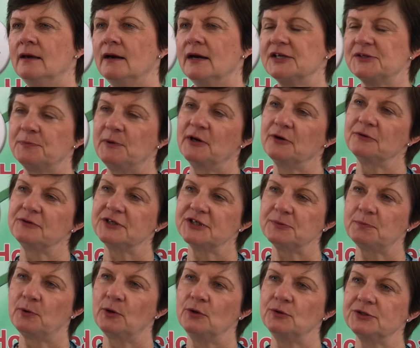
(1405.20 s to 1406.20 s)
As part of
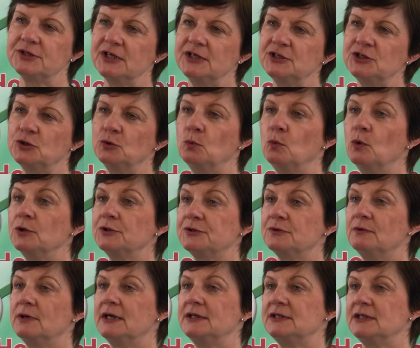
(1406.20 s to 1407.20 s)
this process, you'll want
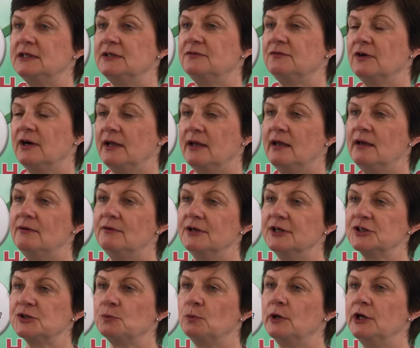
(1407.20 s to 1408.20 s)
to identify
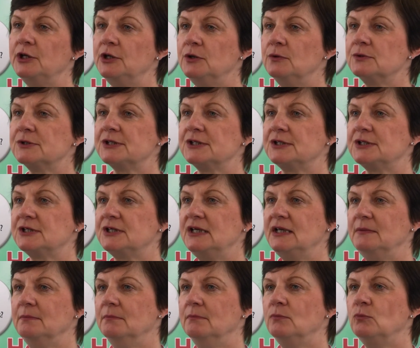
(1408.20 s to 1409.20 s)
areas where you as a
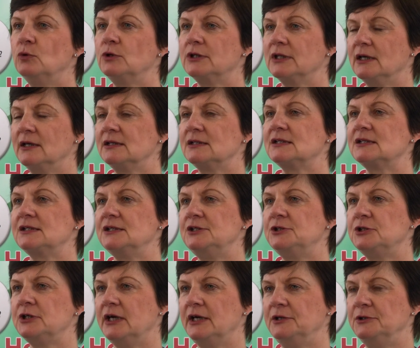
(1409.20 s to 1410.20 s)
team would like to see
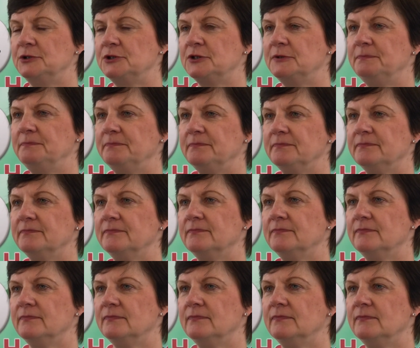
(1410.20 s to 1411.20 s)
change.
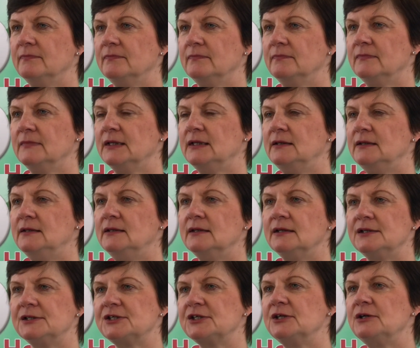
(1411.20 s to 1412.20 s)

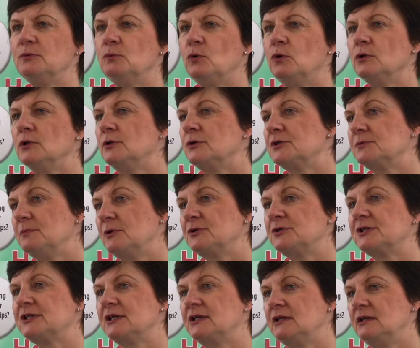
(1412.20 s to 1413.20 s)
Consider what looks
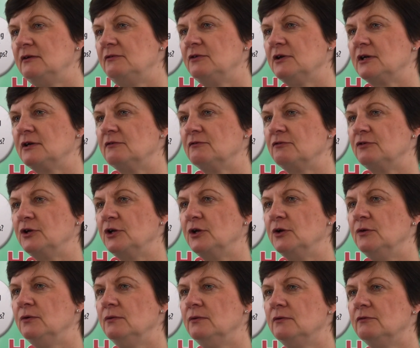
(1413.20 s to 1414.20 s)
most significant for
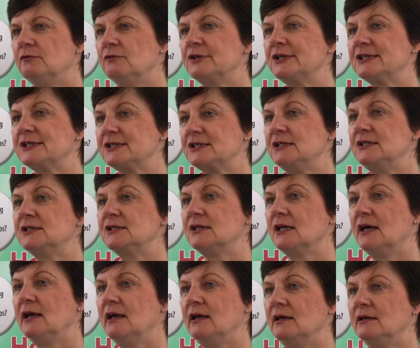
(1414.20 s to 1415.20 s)
you for the
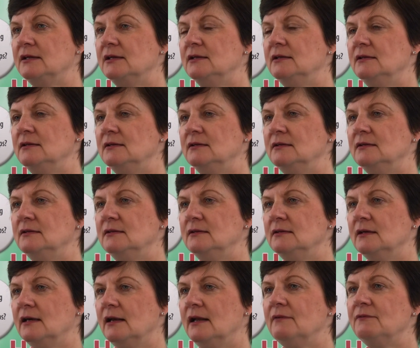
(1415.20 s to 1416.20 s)
season ahead,
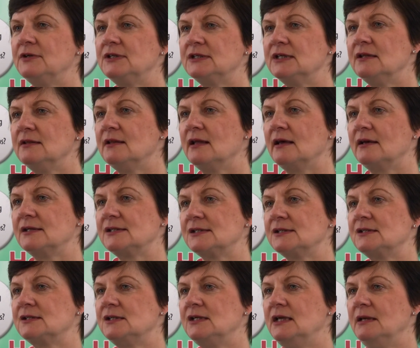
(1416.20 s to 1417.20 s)
and having done that
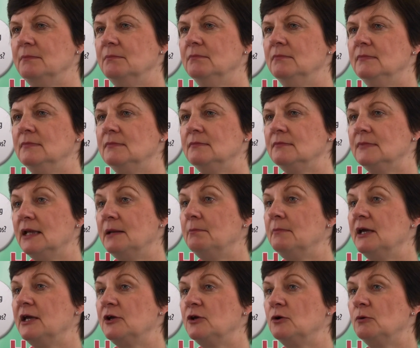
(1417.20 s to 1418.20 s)
as a team, then
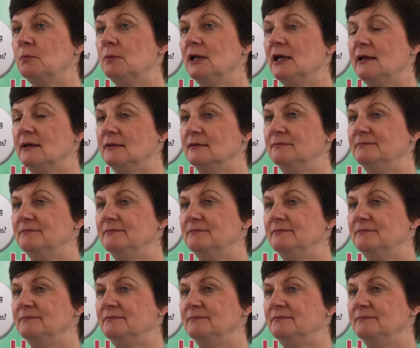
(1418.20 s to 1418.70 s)
make your plan.